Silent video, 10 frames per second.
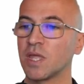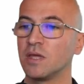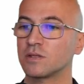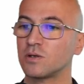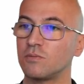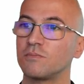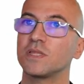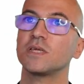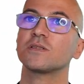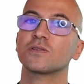so
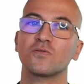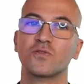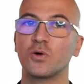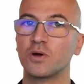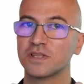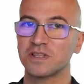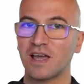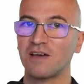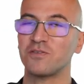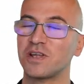this is of course
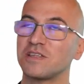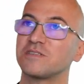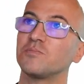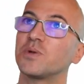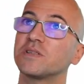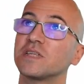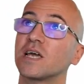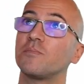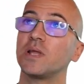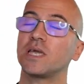a very simplistic
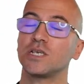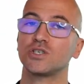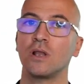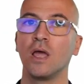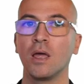application